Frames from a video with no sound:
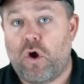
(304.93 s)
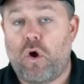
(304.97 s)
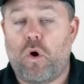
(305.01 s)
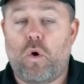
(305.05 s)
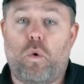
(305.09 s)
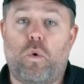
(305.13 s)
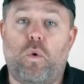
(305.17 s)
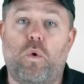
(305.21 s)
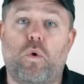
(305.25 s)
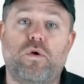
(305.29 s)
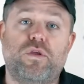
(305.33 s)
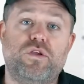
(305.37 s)

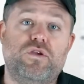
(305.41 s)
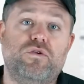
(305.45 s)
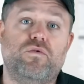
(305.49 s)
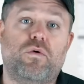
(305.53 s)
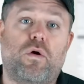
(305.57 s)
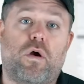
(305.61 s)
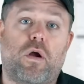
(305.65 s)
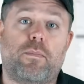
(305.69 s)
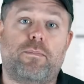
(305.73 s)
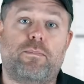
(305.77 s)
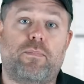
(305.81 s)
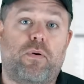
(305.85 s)
or you
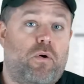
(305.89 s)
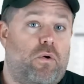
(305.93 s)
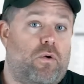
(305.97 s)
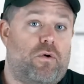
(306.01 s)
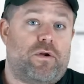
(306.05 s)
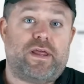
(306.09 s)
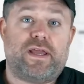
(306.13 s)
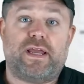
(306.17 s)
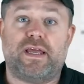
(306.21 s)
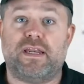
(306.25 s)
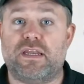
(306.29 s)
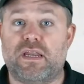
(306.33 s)
are
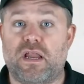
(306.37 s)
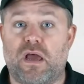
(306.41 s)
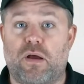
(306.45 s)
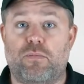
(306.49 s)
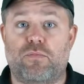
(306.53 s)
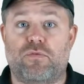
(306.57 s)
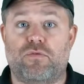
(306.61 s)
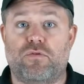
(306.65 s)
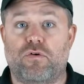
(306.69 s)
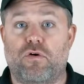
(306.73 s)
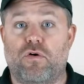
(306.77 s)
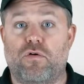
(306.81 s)
porting a
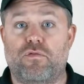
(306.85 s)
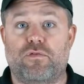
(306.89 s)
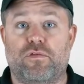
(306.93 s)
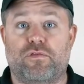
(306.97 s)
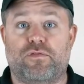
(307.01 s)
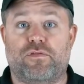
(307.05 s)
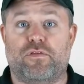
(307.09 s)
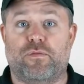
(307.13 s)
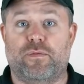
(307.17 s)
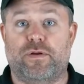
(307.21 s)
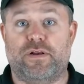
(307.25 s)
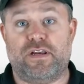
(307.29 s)
number over
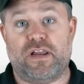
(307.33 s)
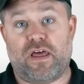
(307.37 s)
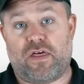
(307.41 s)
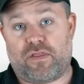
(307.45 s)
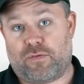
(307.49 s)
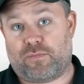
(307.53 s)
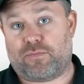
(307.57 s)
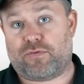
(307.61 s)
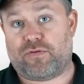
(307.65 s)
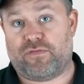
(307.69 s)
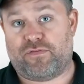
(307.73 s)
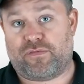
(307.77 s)
from another
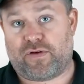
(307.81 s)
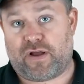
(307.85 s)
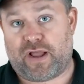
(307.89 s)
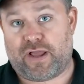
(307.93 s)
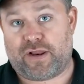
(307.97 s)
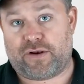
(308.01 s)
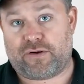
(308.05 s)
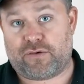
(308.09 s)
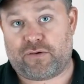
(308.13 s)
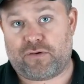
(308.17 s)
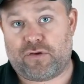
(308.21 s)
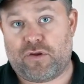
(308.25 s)

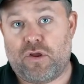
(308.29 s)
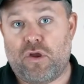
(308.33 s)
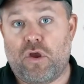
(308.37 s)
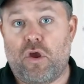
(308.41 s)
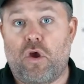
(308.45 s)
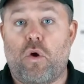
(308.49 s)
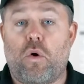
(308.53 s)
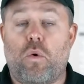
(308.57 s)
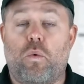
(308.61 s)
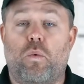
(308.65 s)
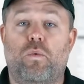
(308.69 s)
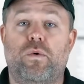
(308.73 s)
provider,
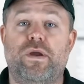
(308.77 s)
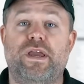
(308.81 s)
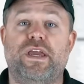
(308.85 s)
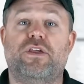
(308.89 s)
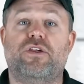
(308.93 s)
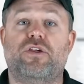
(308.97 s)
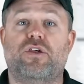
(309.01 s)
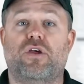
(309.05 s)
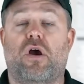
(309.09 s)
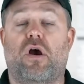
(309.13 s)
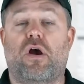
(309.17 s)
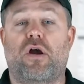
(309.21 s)
we
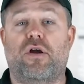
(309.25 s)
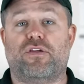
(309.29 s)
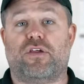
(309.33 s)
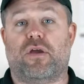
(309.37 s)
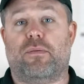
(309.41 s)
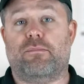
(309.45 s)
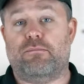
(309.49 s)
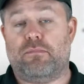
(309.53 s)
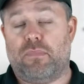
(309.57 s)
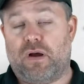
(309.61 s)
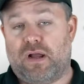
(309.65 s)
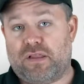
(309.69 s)
charge a
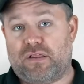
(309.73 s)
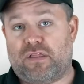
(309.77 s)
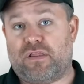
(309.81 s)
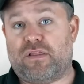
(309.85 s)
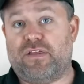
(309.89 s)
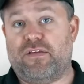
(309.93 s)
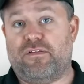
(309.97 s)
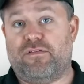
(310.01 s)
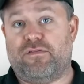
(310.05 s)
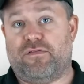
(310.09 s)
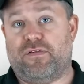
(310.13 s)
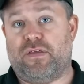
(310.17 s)

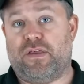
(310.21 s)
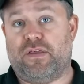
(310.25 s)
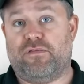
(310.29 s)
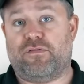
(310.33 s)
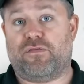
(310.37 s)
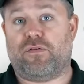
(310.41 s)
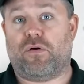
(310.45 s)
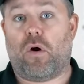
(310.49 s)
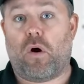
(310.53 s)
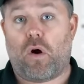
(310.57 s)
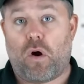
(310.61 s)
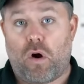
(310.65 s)
monthly fee
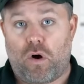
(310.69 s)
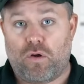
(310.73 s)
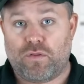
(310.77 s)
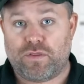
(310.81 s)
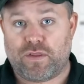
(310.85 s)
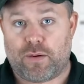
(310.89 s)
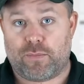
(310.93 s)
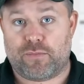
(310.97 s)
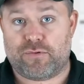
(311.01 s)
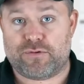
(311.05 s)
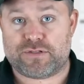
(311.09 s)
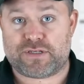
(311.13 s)
for all
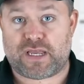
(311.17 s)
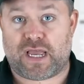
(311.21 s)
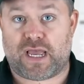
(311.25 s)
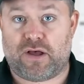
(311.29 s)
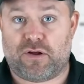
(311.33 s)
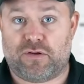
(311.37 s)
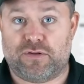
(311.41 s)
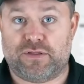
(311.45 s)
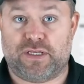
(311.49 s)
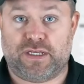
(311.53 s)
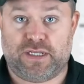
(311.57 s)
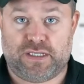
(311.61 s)
numbers
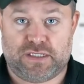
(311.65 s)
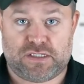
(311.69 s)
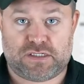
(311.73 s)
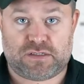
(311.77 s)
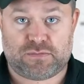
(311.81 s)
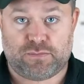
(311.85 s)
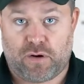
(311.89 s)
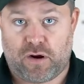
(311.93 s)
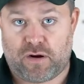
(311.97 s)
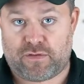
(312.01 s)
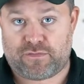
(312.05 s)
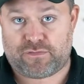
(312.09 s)
held in
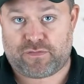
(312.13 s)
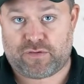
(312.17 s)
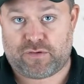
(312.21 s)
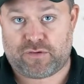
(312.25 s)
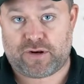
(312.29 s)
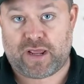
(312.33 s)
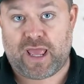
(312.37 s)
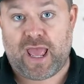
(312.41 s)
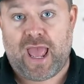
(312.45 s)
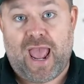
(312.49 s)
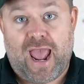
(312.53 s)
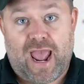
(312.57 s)
smartphone.
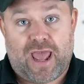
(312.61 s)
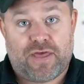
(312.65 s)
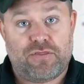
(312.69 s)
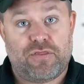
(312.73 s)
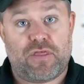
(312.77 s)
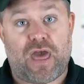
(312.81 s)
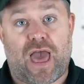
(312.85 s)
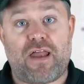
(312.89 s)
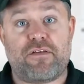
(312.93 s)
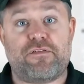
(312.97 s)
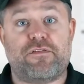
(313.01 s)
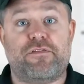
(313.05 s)
And
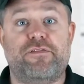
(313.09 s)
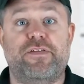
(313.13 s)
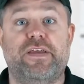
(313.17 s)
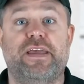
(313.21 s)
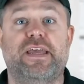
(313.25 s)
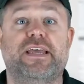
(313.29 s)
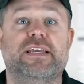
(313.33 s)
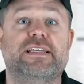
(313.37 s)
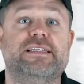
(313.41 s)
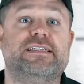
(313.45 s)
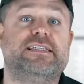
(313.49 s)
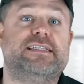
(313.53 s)
that
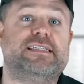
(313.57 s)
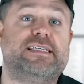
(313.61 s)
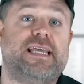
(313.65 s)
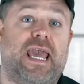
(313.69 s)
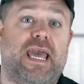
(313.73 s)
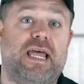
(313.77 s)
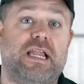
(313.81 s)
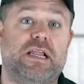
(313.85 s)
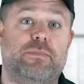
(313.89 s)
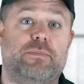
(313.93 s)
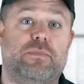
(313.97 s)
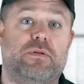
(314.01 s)
fee is
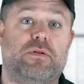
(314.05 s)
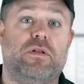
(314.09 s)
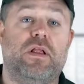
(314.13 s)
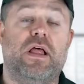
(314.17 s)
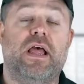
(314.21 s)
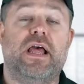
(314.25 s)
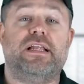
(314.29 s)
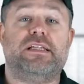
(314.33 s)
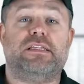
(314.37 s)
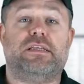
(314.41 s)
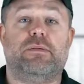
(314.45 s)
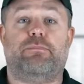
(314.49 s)
scalable
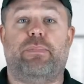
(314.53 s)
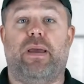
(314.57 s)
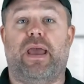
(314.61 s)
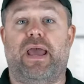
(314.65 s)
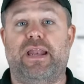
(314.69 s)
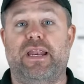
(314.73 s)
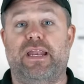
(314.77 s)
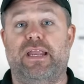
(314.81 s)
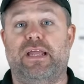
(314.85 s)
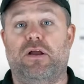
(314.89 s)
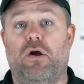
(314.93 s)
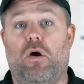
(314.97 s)

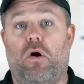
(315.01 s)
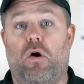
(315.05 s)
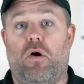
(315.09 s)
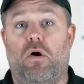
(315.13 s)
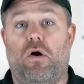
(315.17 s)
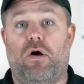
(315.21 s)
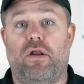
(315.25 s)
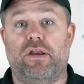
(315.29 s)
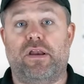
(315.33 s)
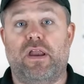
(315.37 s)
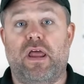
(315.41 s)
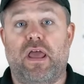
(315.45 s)
depending
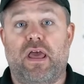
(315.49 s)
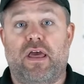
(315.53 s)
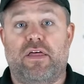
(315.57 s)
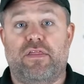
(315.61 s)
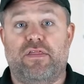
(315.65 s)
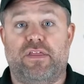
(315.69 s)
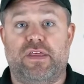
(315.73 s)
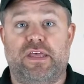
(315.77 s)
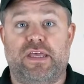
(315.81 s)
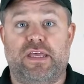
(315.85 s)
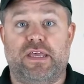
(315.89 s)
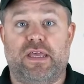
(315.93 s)
on
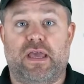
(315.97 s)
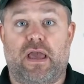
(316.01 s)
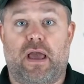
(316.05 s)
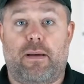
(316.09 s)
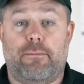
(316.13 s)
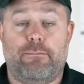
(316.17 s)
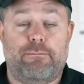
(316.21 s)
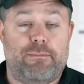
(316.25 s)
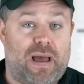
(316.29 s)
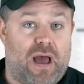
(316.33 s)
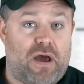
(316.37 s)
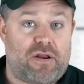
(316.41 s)
the
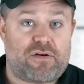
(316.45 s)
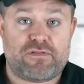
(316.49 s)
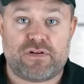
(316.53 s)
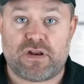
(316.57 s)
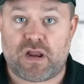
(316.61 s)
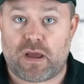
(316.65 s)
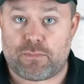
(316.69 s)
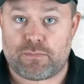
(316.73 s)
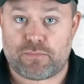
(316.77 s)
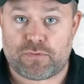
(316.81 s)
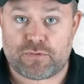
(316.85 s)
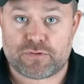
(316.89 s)
amount of
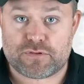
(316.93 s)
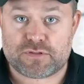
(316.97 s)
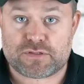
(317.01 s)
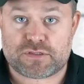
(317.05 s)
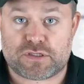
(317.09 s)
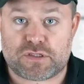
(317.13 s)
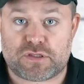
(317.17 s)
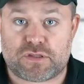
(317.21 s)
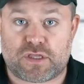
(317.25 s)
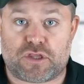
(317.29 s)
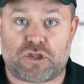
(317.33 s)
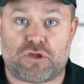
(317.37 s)
numbers
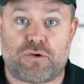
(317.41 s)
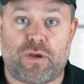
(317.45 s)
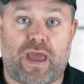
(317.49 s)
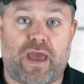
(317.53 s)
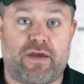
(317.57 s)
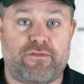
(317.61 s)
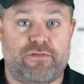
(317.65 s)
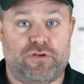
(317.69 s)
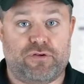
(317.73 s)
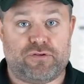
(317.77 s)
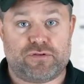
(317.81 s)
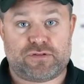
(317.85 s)
that you
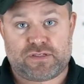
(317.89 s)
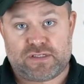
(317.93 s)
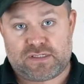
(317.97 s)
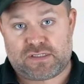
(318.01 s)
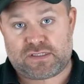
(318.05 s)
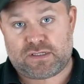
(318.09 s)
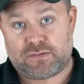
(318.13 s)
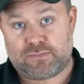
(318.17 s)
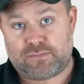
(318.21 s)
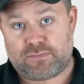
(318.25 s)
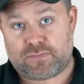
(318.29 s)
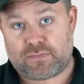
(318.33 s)
have in your
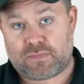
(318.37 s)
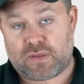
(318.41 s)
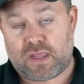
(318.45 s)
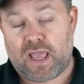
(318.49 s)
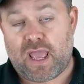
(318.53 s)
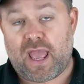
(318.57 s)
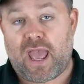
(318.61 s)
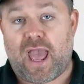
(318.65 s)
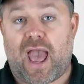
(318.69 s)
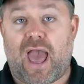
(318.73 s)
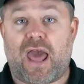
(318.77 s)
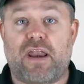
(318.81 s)
system.
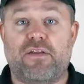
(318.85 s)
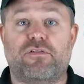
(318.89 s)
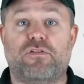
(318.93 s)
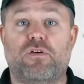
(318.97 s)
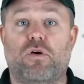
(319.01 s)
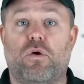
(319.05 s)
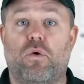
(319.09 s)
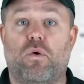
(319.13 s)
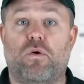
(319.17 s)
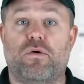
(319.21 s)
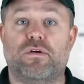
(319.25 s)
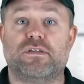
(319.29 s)
And of
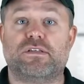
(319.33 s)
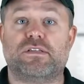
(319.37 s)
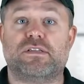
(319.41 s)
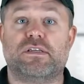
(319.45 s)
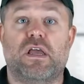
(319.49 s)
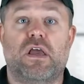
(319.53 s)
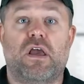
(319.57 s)
course,